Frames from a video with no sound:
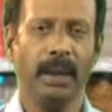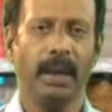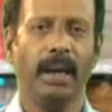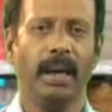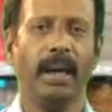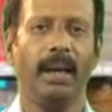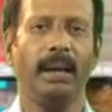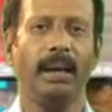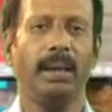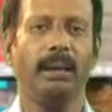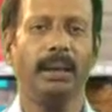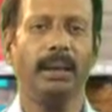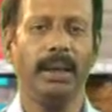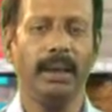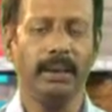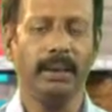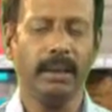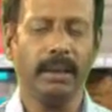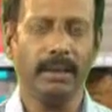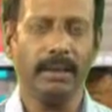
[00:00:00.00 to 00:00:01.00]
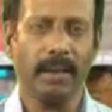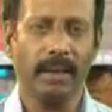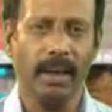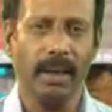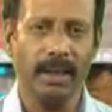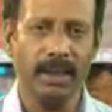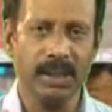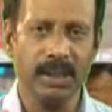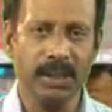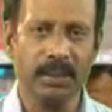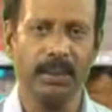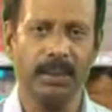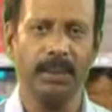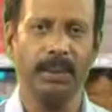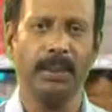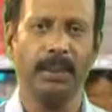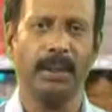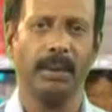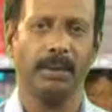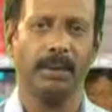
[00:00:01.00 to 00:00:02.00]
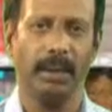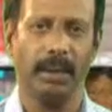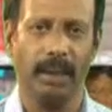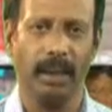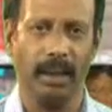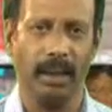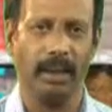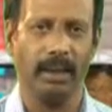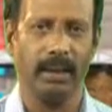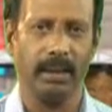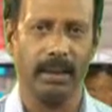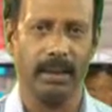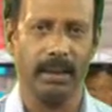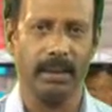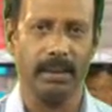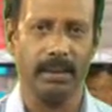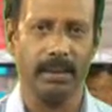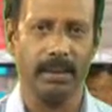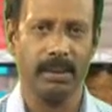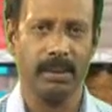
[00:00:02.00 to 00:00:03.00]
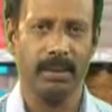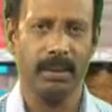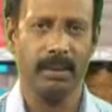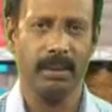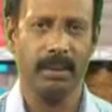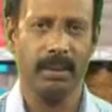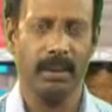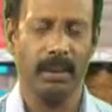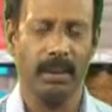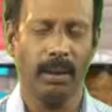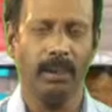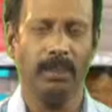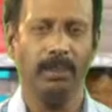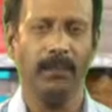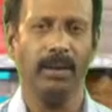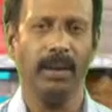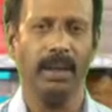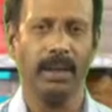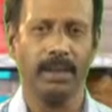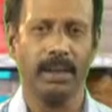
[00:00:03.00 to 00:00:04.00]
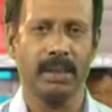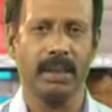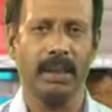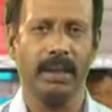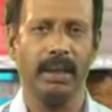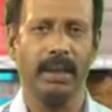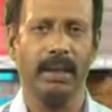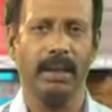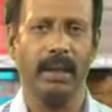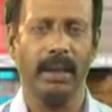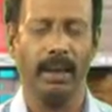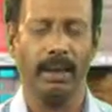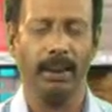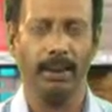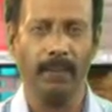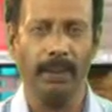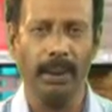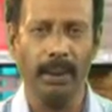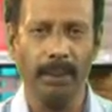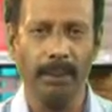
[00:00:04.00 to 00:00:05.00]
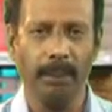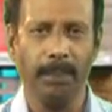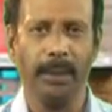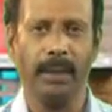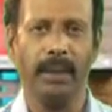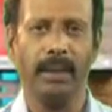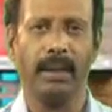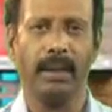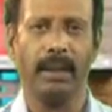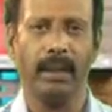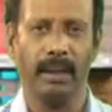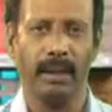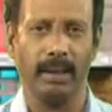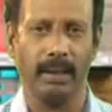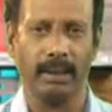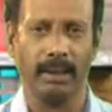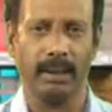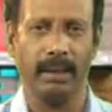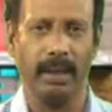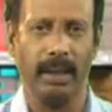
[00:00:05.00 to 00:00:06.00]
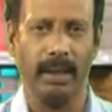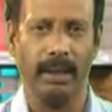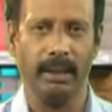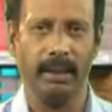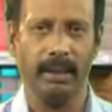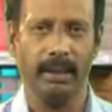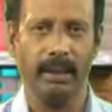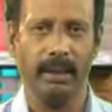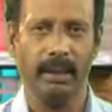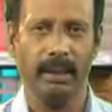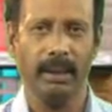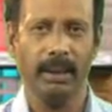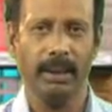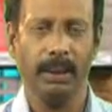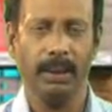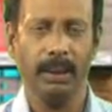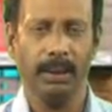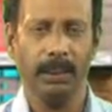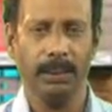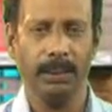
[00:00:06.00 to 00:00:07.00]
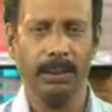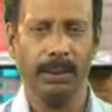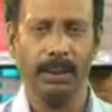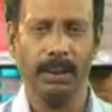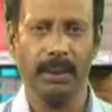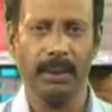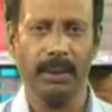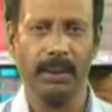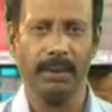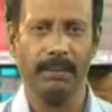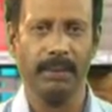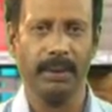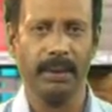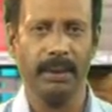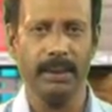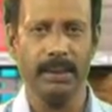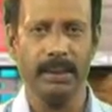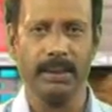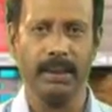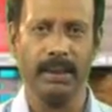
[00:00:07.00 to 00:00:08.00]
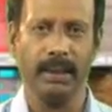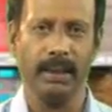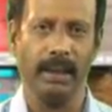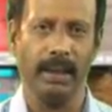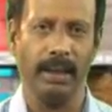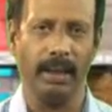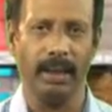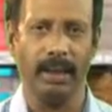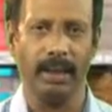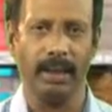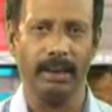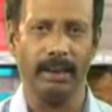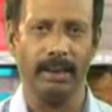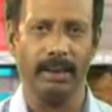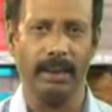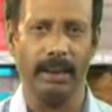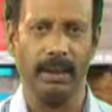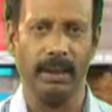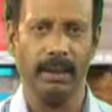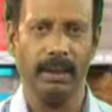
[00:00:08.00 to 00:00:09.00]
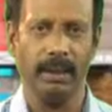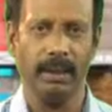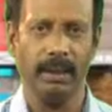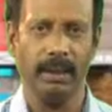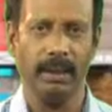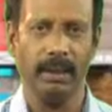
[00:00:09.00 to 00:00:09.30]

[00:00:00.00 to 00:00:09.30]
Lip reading: And during the transport of the electrons, obviously at one particular site, due to the difference in energy,